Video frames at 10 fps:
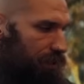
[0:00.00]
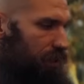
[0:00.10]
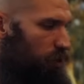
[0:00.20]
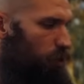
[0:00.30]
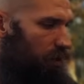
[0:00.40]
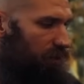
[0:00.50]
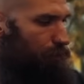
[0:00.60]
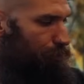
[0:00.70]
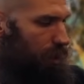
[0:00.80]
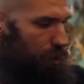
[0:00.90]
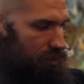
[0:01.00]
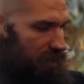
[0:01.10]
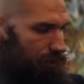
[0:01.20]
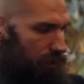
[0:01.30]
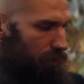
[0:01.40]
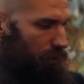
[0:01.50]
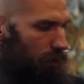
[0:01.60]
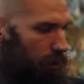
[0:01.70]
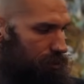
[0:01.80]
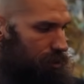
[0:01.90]
this order of operations, having the
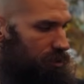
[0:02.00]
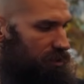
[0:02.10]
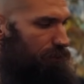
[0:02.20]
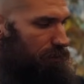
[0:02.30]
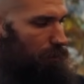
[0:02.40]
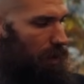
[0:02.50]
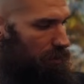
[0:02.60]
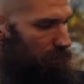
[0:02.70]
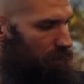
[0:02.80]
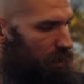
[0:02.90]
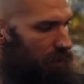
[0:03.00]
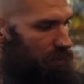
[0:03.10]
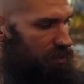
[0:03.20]
largest stuff in the bottom, the